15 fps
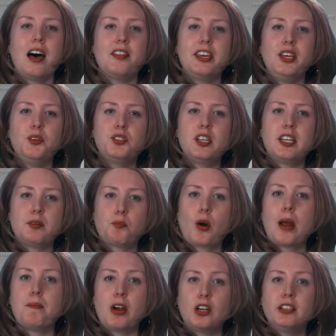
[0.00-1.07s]
They use it
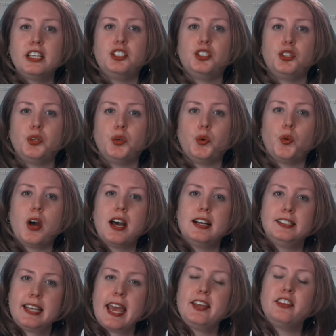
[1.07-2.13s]
primarily to
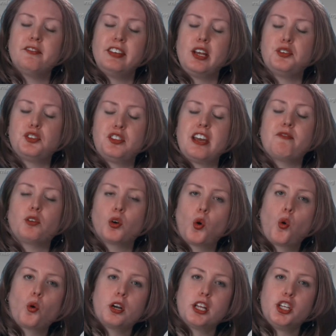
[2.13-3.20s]
take the videos that they've
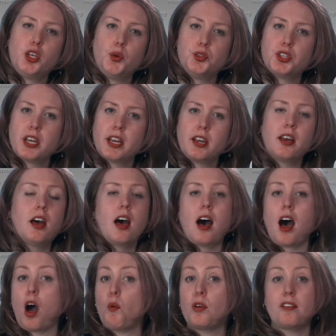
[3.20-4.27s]
recorded using
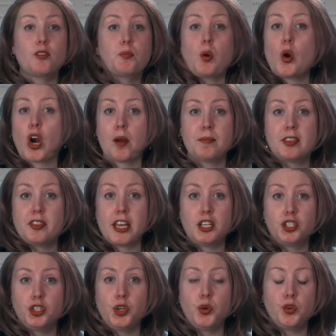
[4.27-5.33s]
whatever program that they
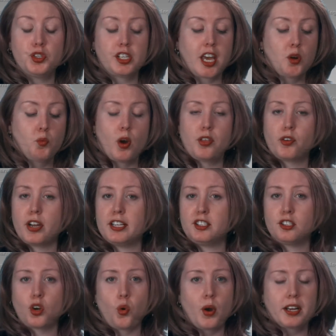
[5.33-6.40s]
choose, again, whether
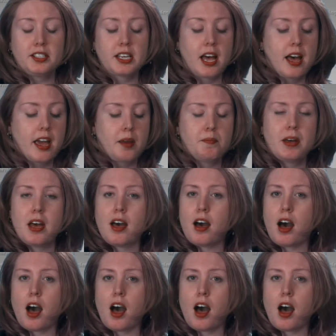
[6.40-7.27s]
it's QuickTime,